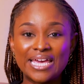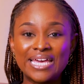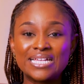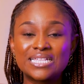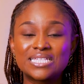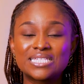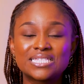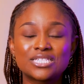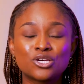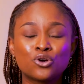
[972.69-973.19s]

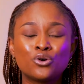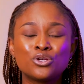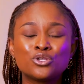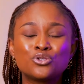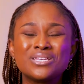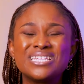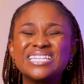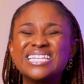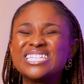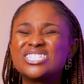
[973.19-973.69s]
It's going
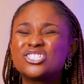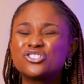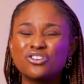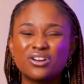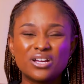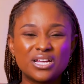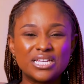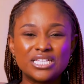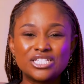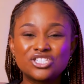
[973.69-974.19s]
to
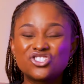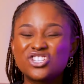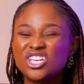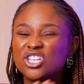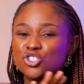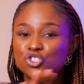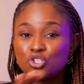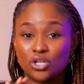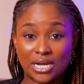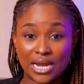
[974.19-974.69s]
literally
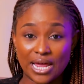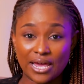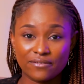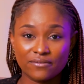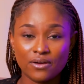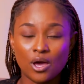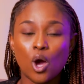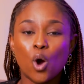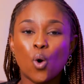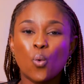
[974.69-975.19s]
change your
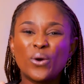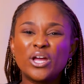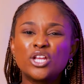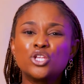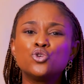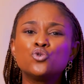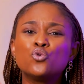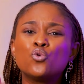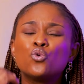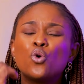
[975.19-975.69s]
life
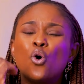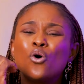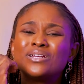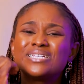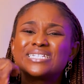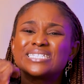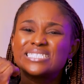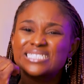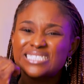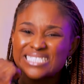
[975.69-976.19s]
when you
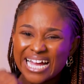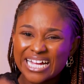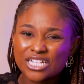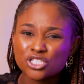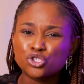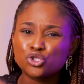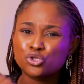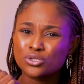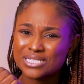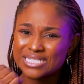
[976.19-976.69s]

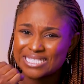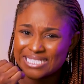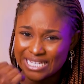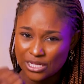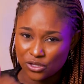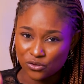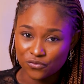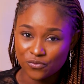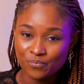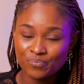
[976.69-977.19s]
understand
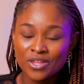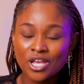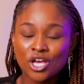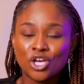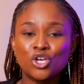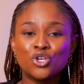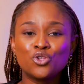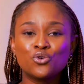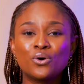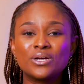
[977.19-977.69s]
yourself.
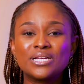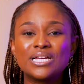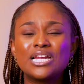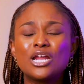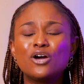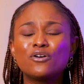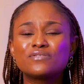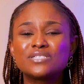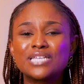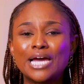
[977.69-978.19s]
You know, a
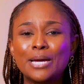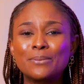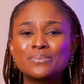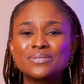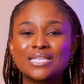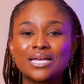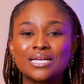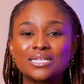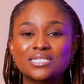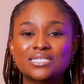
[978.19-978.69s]
lot of
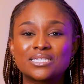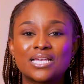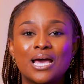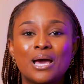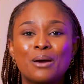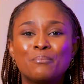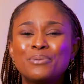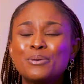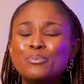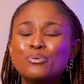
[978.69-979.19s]
times that
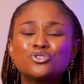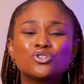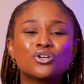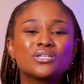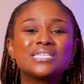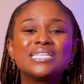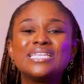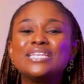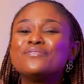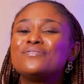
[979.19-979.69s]
people
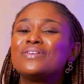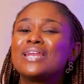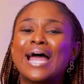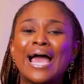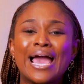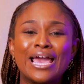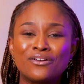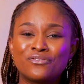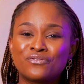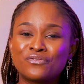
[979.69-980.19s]
just live
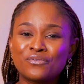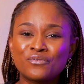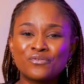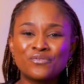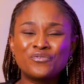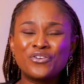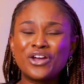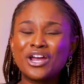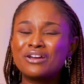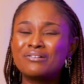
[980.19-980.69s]
life
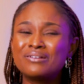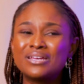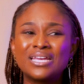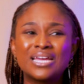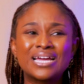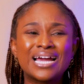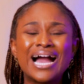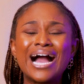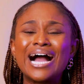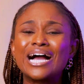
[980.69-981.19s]

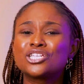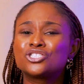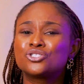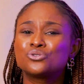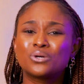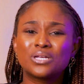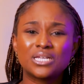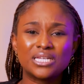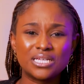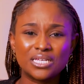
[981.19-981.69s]
very
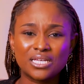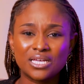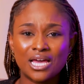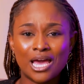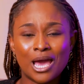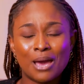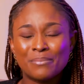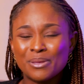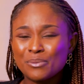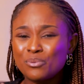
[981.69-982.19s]
casually.
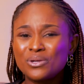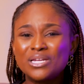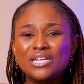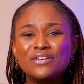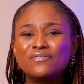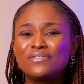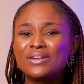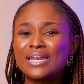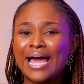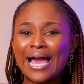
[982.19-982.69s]
People
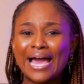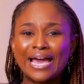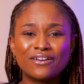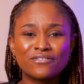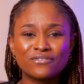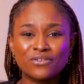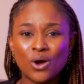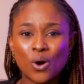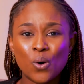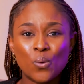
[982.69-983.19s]
live
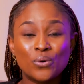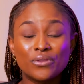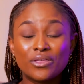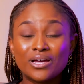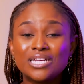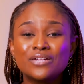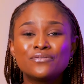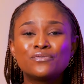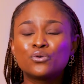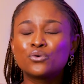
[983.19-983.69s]
life
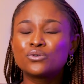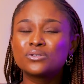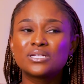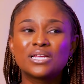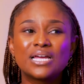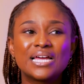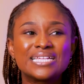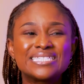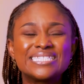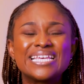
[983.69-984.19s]
without even
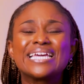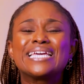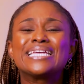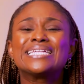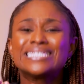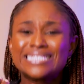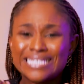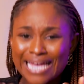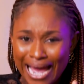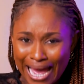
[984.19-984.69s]

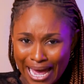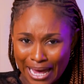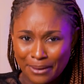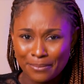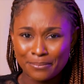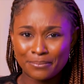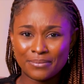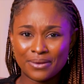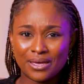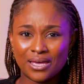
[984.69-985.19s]
taking
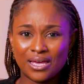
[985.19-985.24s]
time.